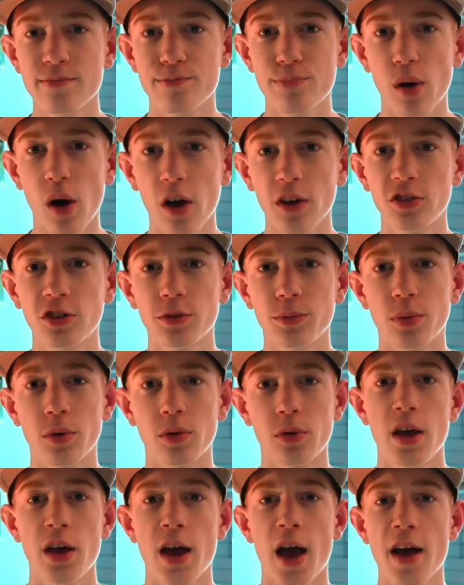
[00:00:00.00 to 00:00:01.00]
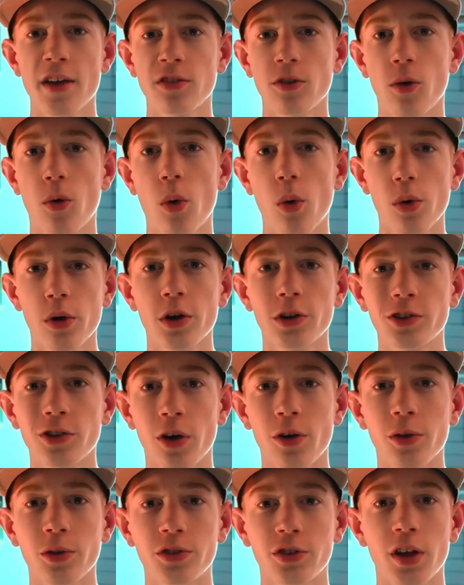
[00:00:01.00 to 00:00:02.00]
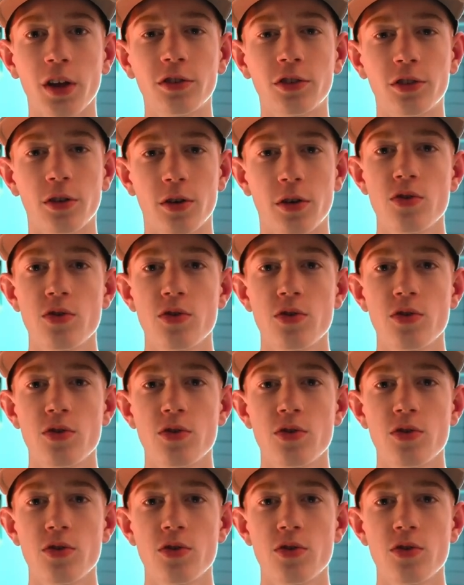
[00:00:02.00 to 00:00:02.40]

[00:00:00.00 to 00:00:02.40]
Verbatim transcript: possible? It has a horizontal sensor.